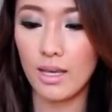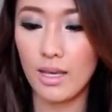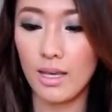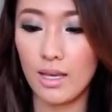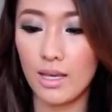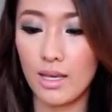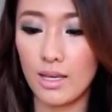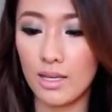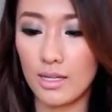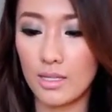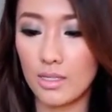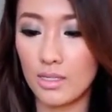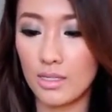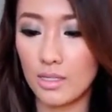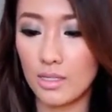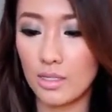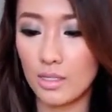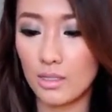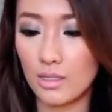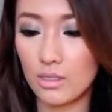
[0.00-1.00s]
and
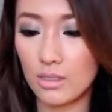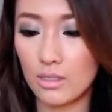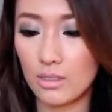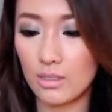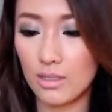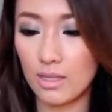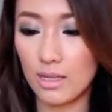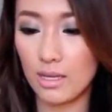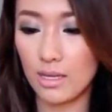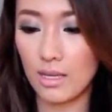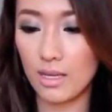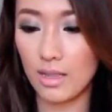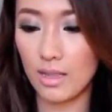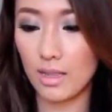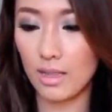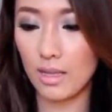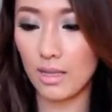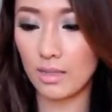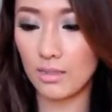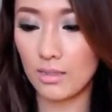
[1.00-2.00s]
it just looks like
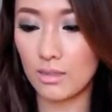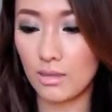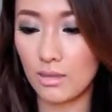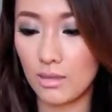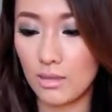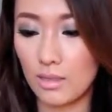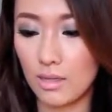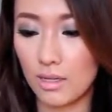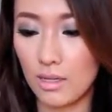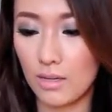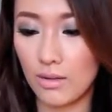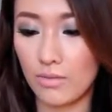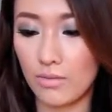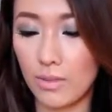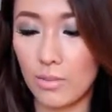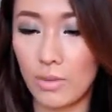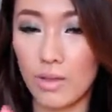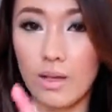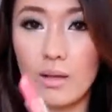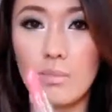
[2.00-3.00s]
this. Hold on, I have
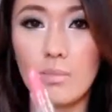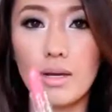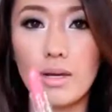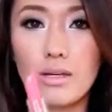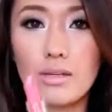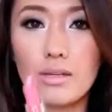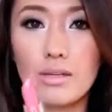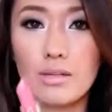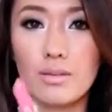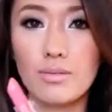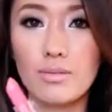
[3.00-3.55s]
something on mine.